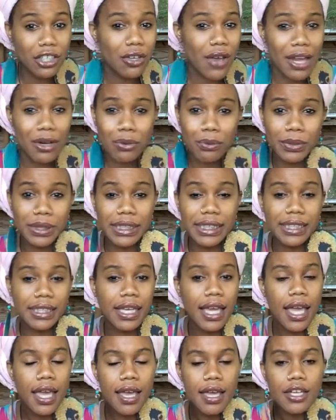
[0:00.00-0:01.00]
I don't
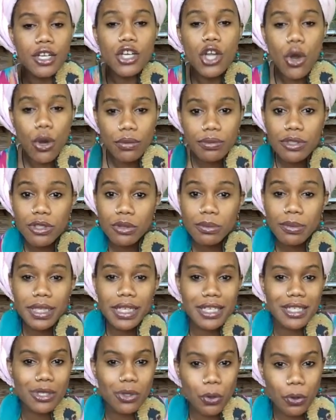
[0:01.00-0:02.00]
really know of too
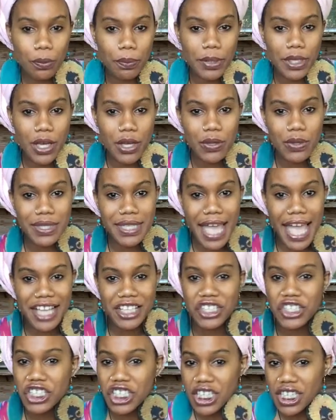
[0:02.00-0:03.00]
many Scorpios
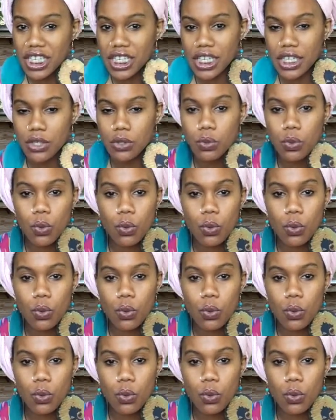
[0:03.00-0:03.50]
that cheat